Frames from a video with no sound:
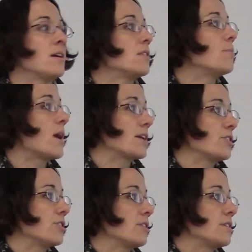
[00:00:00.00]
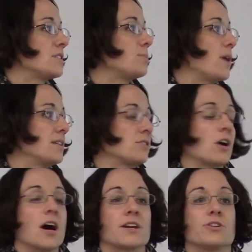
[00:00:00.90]
the monitor sponsor
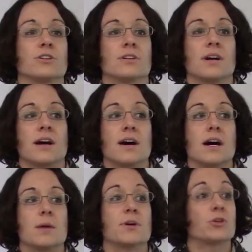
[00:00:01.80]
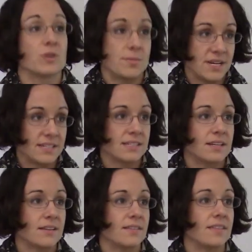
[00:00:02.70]
auditor um, agreement
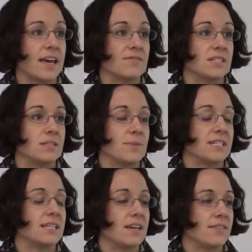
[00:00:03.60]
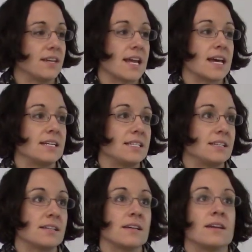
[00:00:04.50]
that they have to submit to get the NetID,